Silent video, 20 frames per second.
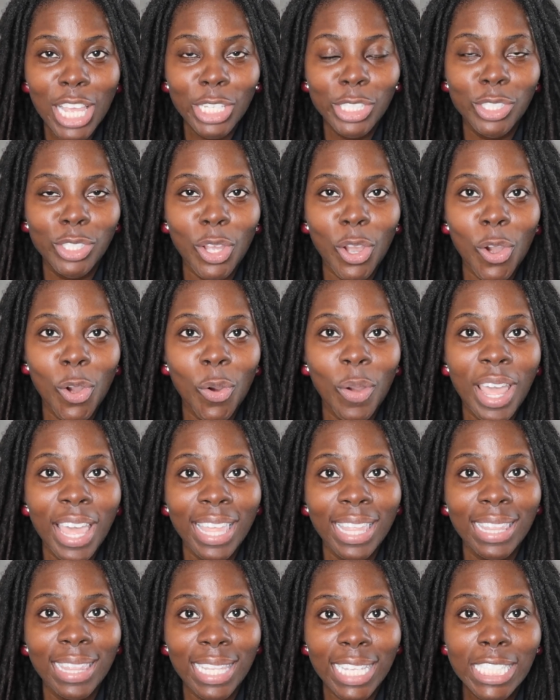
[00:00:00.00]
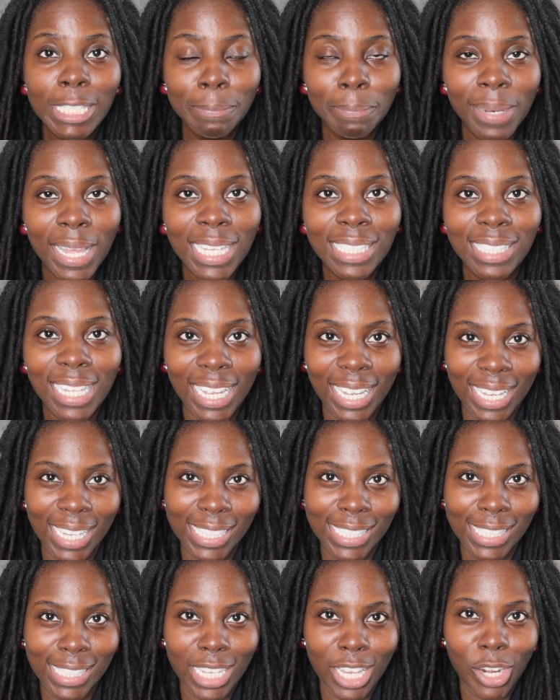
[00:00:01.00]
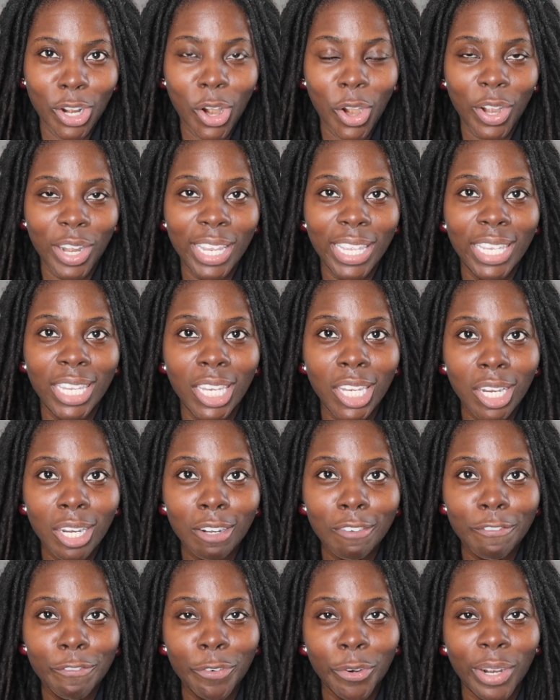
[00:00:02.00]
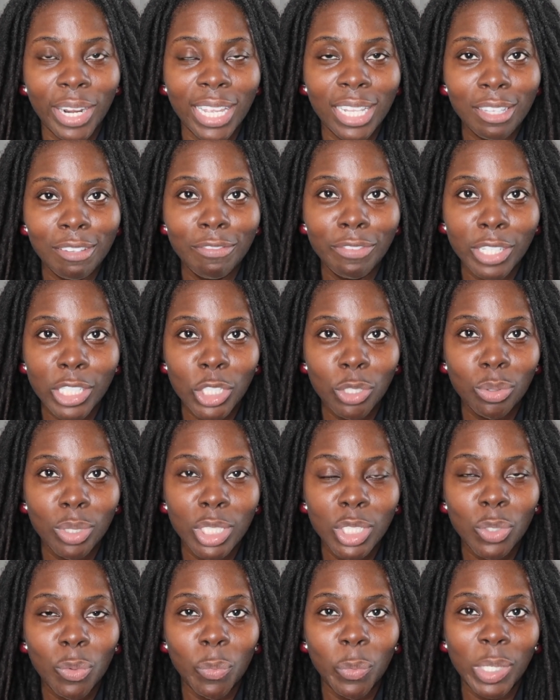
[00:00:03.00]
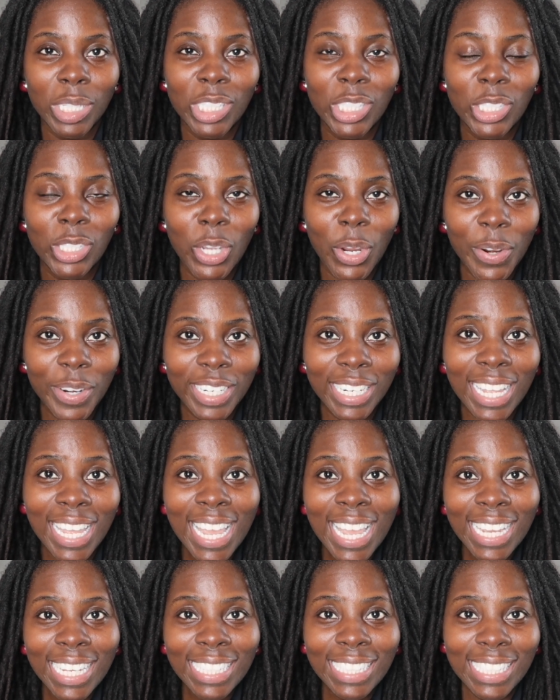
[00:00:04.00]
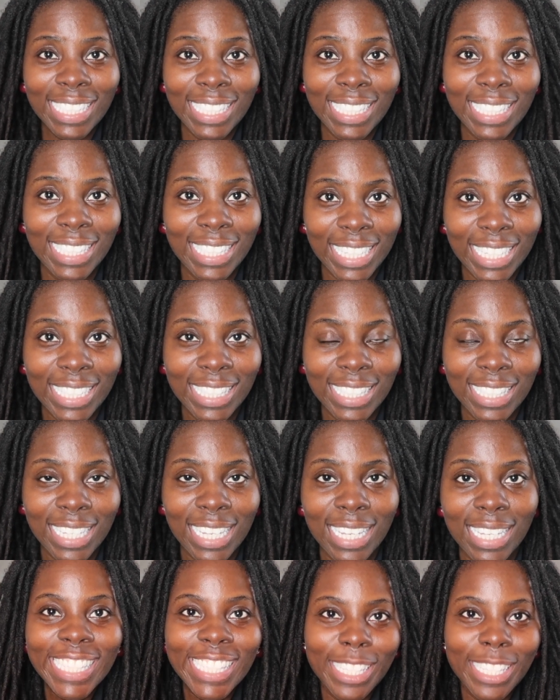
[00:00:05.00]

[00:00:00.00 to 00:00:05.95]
So these plans, like I said, are geared for individuals with certain diseases.